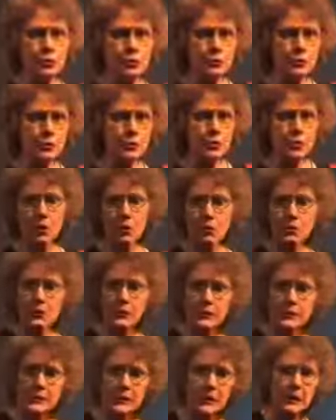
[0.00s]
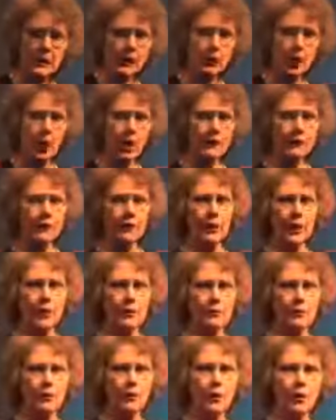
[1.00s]
juice, sodas, tea, coffee,
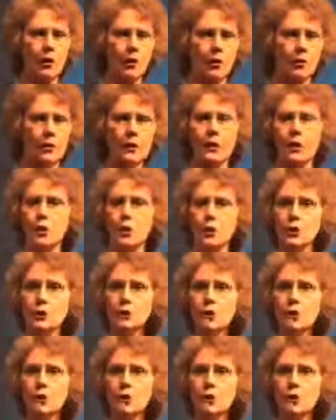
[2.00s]
alcohol,